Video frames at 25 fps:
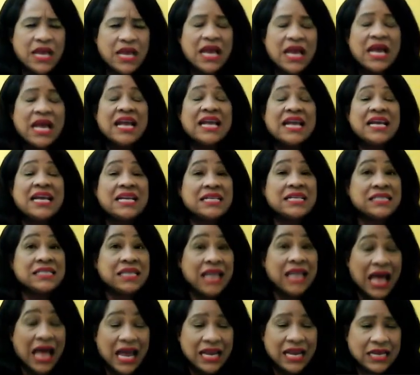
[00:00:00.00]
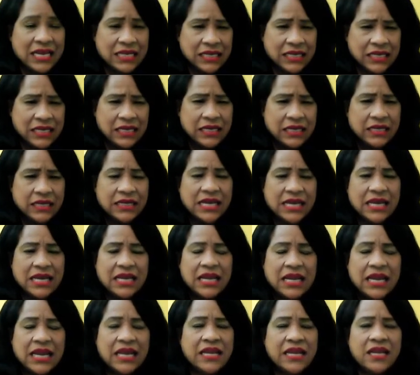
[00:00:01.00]
It is likely
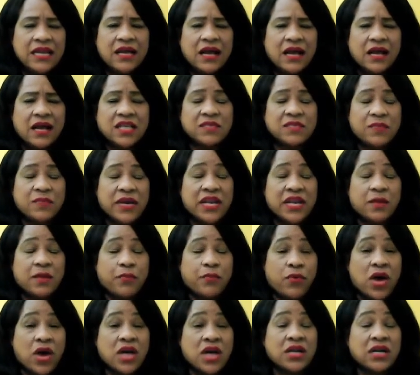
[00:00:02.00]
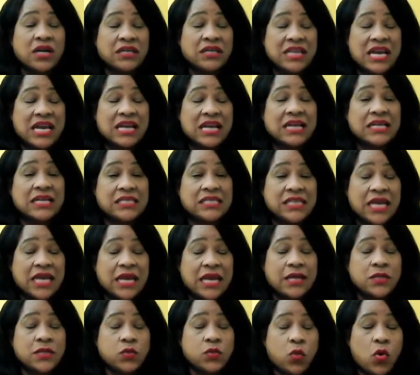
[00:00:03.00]
that any cosmetic product that
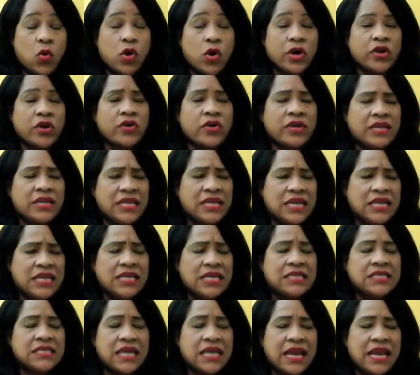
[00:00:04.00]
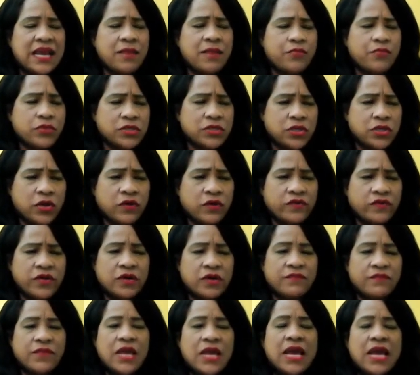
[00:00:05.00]
contains water needs a preservative.
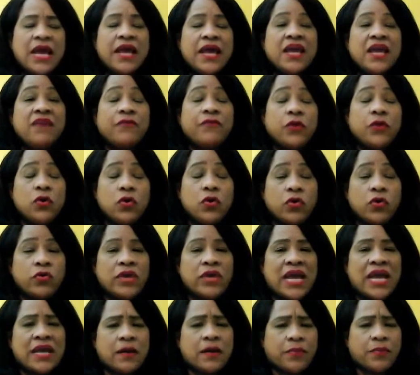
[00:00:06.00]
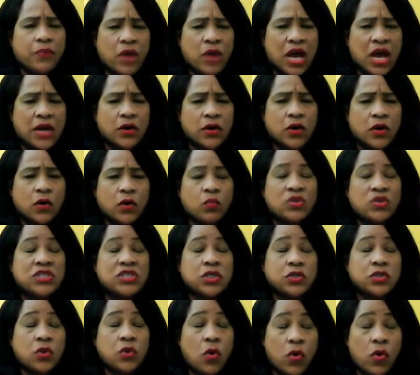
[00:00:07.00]
If you create a product which
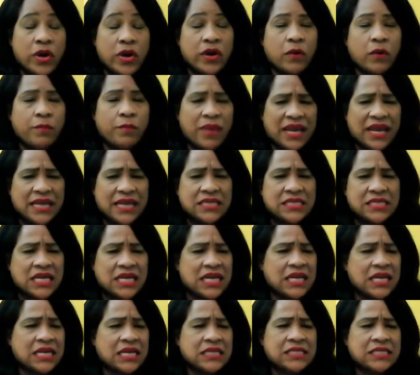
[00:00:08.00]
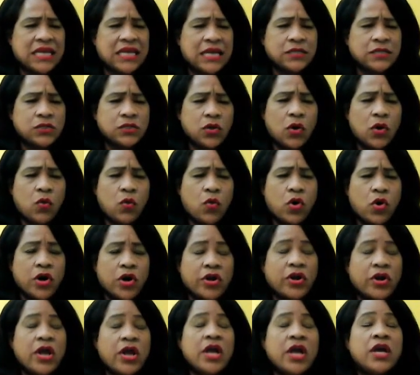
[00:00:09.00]
is oil based and it contains no
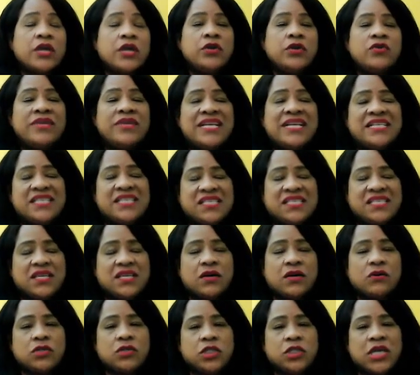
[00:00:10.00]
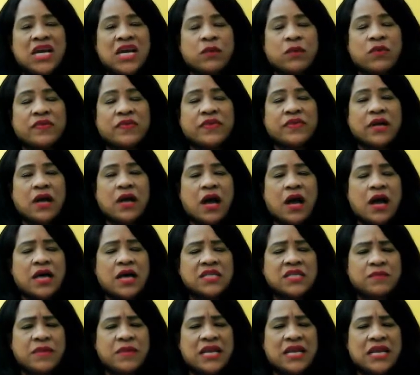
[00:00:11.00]
water, you need to still check with the
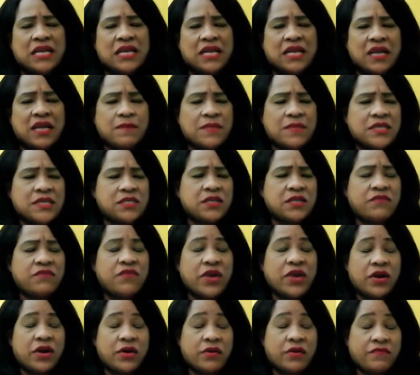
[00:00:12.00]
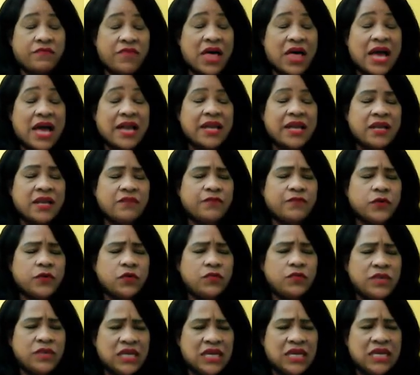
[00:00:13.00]
cosmetic chemist to verify if
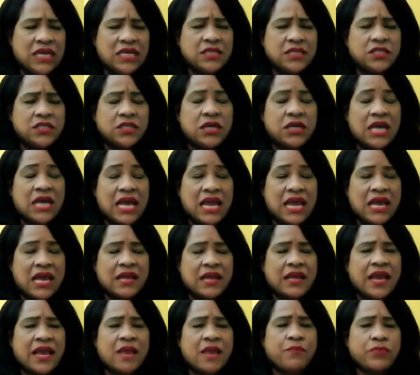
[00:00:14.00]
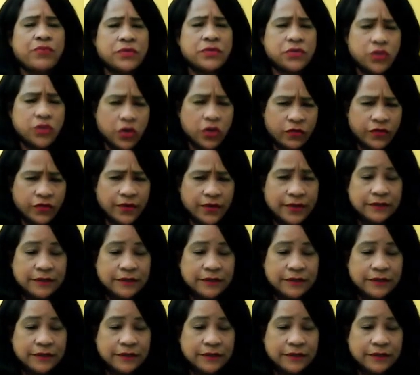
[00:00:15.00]
you need to add a preservative.